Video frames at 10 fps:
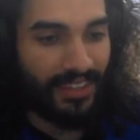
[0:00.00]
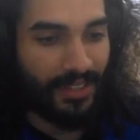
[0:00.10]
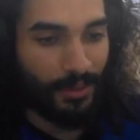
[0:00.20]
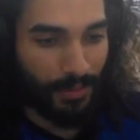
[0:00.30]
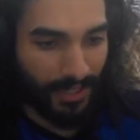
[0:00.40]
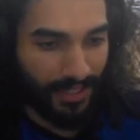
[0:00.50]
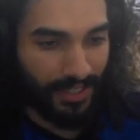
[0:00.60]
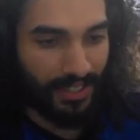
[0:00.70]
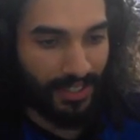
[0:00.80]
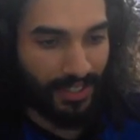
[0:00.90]
the
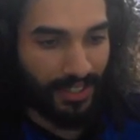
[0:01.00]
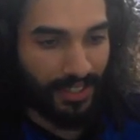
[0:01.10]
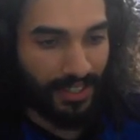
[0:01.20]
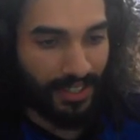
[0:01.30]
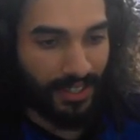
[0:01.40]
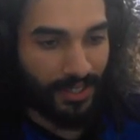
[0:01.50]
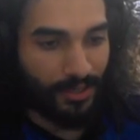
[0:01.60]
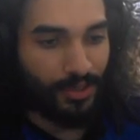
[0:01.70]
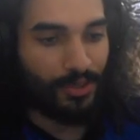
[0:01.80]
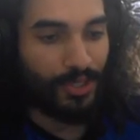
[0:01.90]
ability
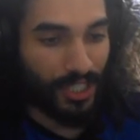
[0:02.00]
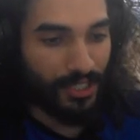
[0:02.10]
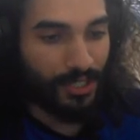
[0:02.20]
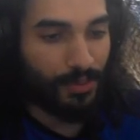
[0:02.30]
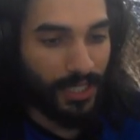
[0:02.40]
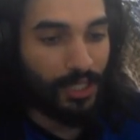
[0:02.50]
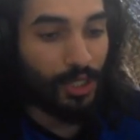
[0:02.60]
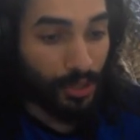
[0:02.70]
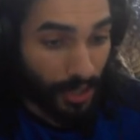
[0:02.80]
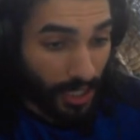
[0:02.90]
to just be
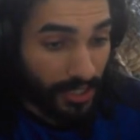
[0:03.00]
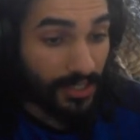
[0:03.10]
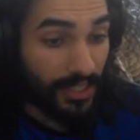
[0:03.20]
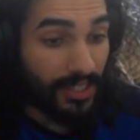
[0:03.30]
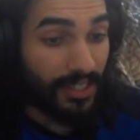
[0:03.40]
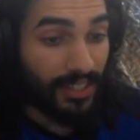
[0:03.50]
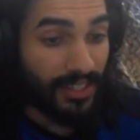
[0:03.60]
trusted.